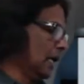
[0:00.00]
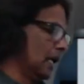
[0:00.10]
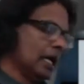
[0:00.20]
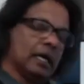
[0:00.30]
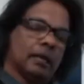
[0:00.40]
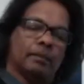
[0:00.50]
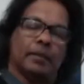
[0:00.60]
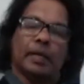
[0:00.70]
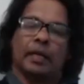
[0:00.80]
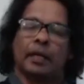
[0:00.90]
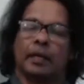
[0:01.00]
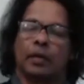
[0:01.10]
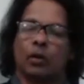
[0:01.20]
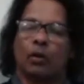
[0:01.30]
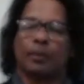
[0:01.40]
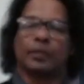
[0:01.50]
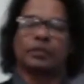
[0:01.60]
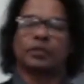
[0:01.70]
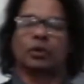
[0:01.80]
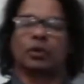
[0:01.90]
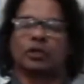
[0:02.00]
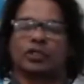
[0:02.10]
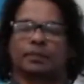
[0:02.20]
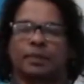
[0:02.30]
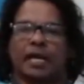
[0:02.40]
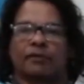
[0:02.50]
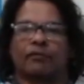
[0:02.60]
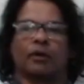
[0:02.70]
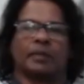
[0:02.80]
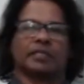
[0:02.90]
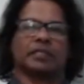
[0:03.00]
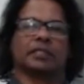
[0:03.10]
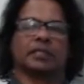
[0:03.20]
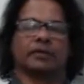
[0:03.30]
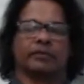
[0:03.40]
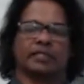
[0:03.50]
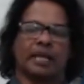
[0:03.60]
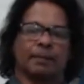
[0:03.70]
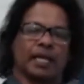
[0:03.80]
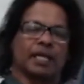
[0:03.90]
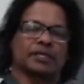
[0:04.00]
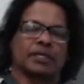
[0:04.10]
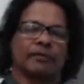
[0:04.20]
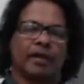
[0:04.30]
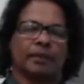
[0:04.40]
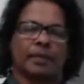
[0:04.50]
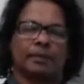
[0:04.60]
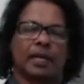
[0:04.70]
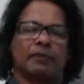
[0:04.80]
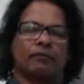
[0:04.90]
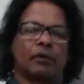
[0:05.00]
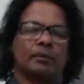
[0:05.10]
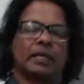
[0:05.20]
uh, an open source platform as a service application development platform.